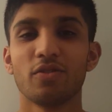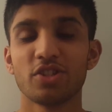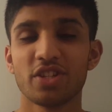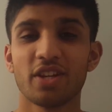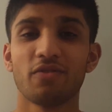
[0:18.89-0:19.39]

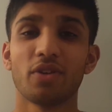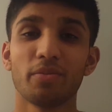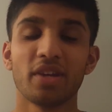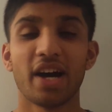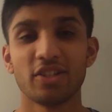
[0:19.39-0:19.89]
originated
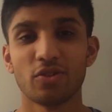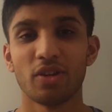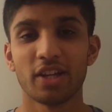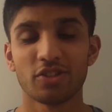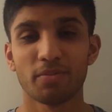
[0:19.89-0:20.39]
from the
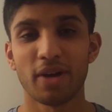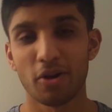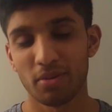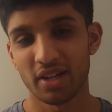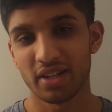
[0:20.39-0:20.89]
hydroelectric
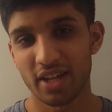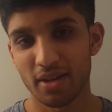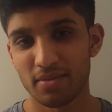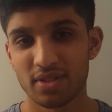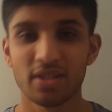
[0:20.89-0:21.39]
power plant
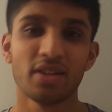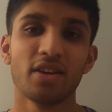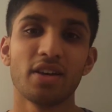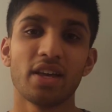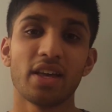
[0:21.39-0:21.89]
dams,
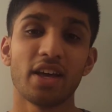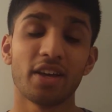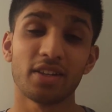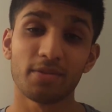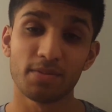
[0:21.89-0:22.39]

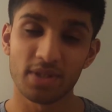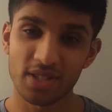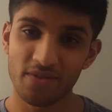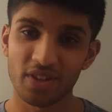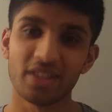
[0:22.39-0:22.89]

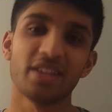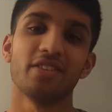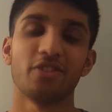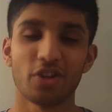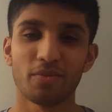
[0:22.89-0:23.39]
specifically
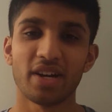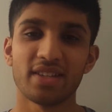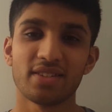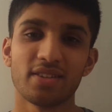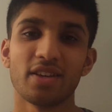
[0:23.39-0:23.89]
the
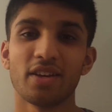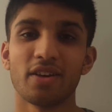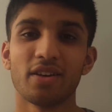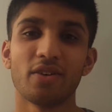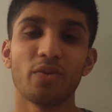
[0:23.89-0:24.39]
turbines.
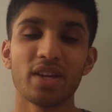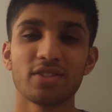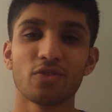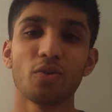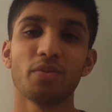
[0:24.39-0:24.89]
We
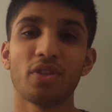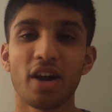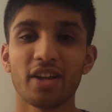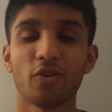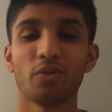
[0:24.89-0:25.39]
as a group
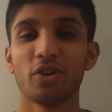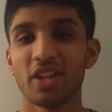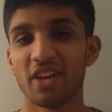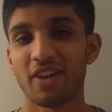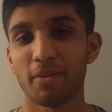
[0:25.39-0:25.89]
thought out
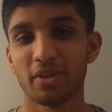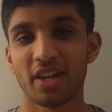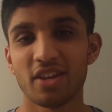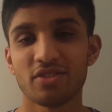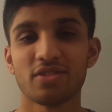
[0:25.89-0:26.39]
real-life
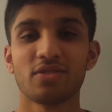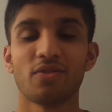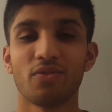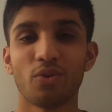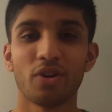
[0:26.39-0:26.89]

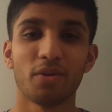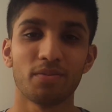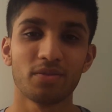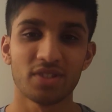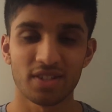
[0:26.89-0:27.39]
applications
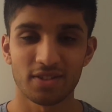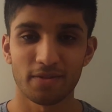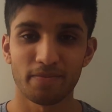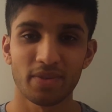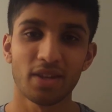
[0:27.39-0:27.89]
for our
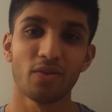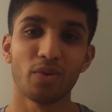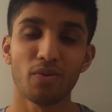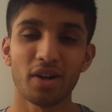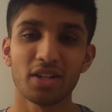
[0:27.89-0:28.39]
system.
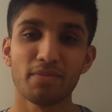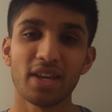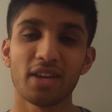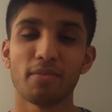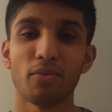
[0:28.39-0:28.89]
We wanted to
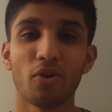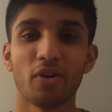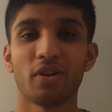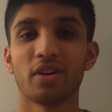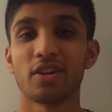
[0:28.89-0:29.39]
make it
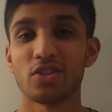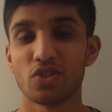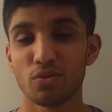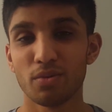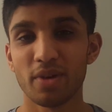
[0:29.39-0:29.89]
more
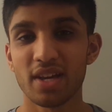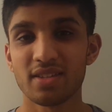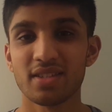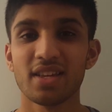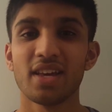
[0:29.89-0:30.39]

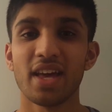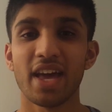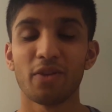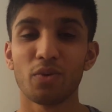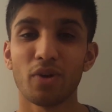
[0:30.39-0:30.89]
consumer-based,
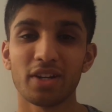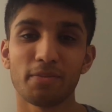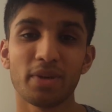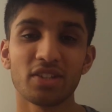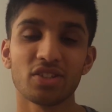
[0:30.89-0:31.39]
and we wanted
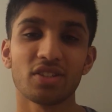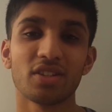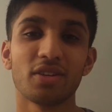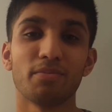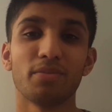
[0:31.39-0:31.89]
to pitch it
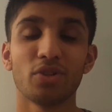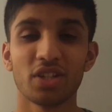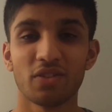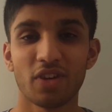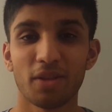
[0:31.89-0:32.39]
to
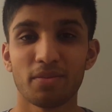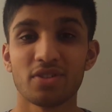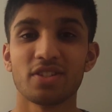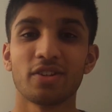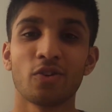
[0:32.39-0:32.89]
building
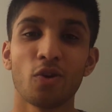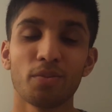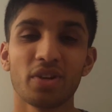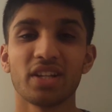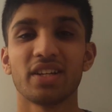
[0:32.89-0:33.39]
developers to
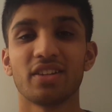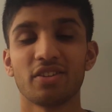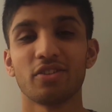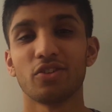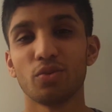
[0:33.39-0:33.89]
incorporate it into
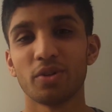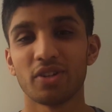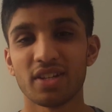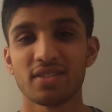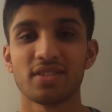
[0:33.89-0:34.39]
their new
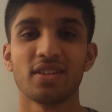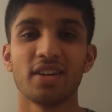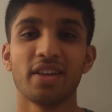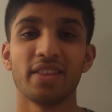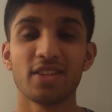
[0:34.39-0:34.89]
buildings.
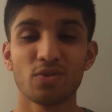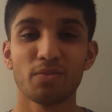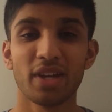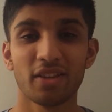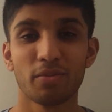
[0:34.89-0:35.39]
This would
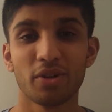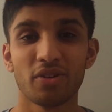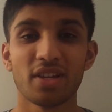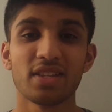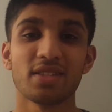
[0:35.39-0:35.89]
make their
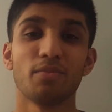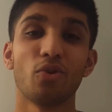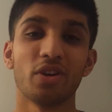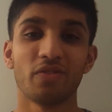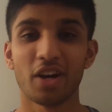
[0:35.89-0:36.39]
buildings
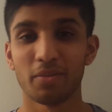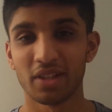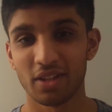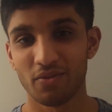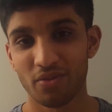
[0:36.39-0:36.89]
more
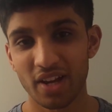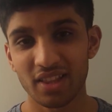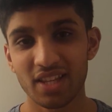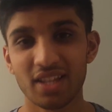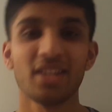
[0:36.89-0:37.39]
environmentally
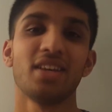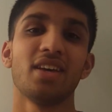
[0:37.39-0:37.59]
friendly